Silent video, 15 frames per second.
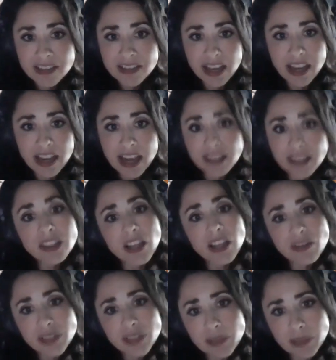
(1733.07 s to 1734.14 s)
I
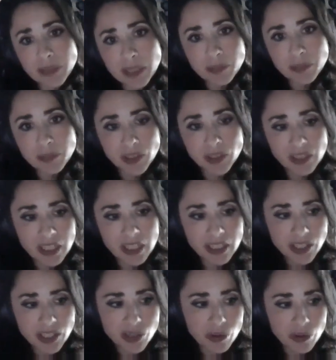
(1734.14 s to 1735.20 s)
love that people,
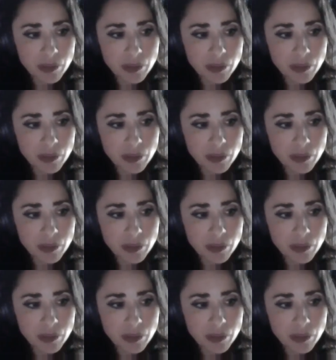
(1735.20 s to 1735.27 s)
you know,